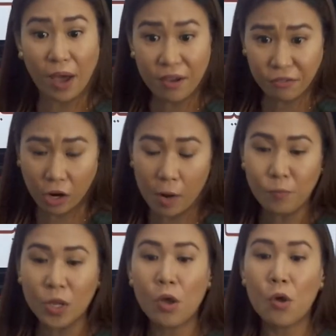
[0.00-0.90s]

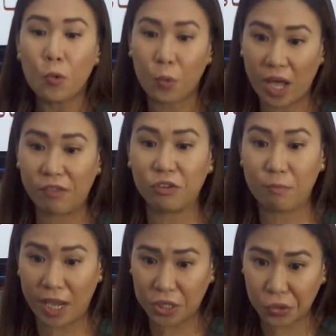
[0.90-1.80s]
However, we
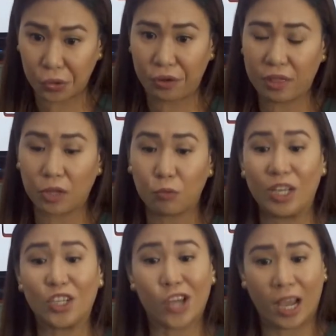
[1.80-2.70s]
have to make sure
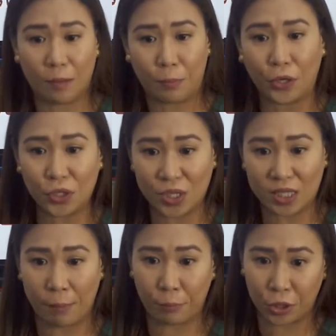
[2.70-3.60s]
that we check a
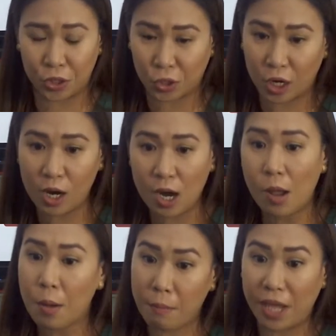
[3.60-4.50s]
person's
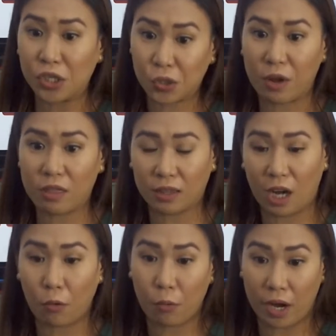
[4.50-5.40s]
temperature, make sure
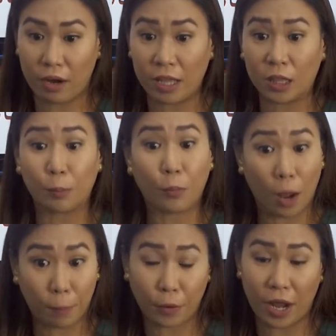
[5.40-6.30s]
that they're wearing the
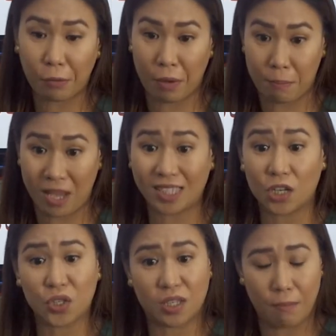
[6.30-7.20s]
proper
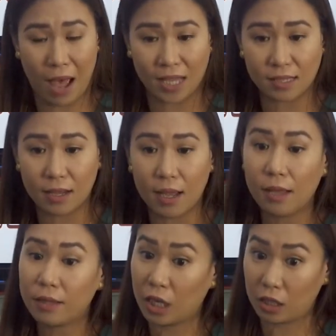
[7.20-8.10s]
equipment such as the mask,
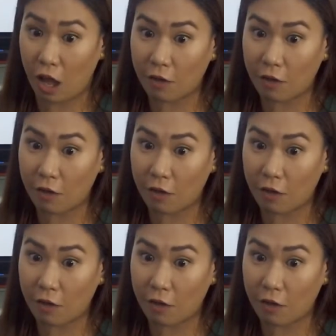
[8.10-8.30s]
the